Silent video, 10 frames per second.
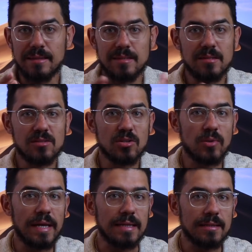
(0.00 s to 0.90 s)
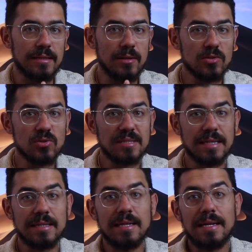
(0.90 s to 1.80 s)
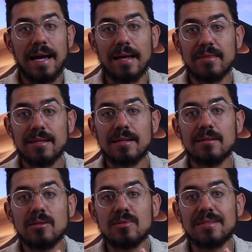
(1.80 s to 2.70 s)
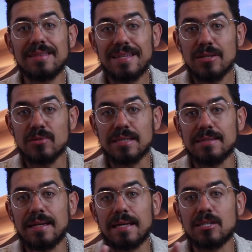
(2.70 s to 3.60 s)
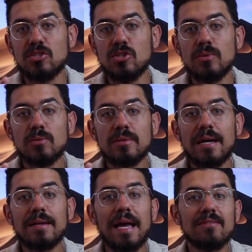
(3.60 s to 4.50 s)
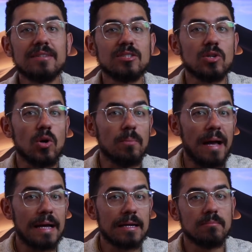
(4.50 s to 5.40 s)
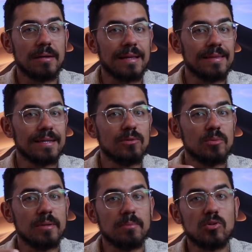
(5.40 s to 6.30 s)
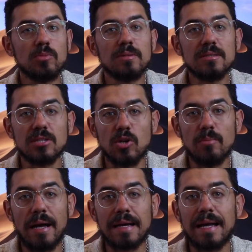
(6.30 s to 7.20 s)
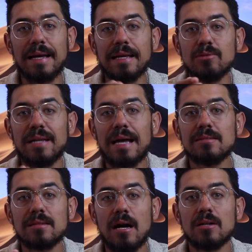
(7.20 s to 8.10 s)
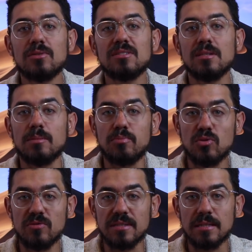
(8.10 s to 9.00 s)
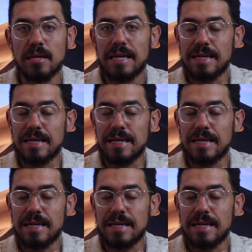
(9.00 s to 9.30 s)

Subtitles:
This is great. He also said, I think there's a theory that I could do it without having to go back, but I think it would be appropriate to go back and I would ask Congress to approve it.